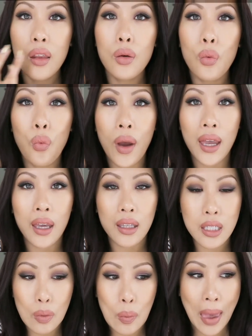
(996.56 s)
the way
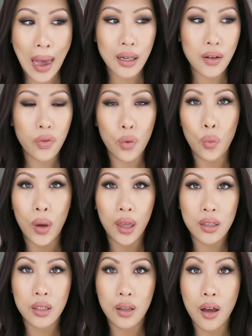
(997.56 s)
it's matte and the
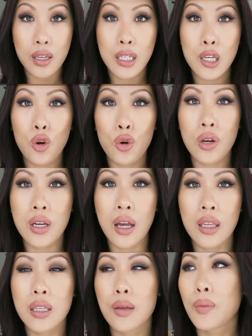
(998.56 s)
way it's glossy
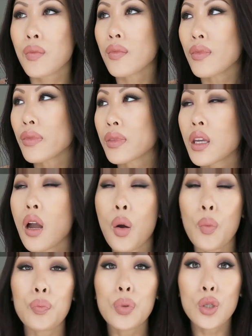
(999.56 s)
creates
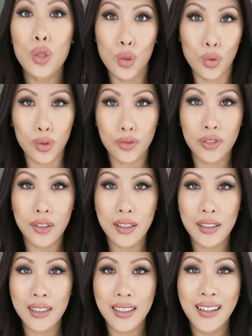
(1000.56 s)

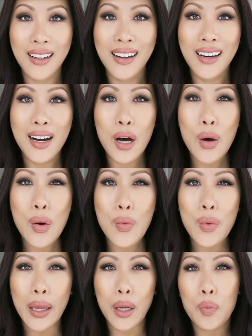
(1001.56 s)
beautiful
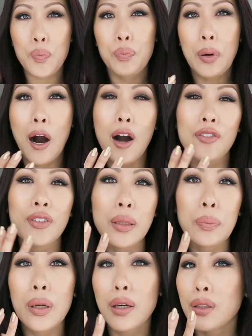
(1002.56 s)
like
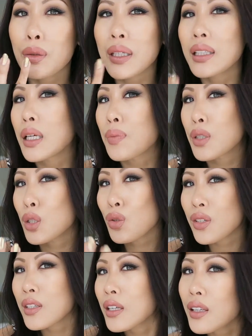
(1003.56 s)
puffy pillowy lips do you
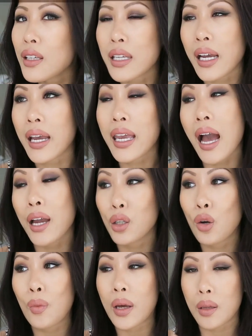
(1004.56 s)
see this like I, yeah i
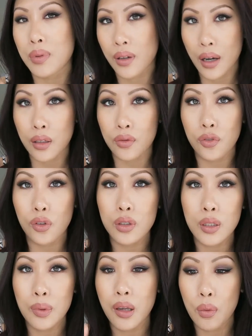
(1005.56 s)
know my lips are kind of full
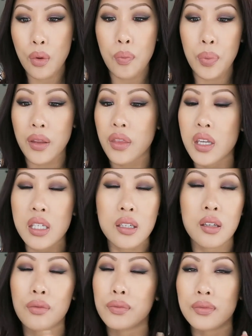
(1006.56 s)
to begin with but
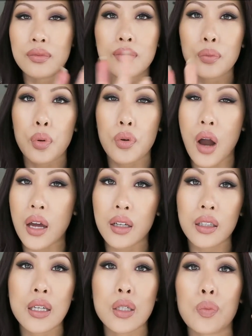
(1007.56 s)
this
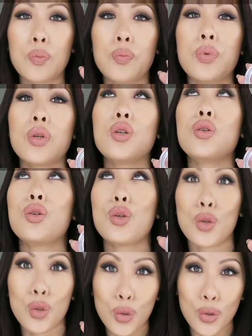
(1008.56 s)
product is
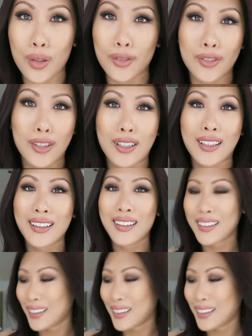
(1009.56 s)
beautiful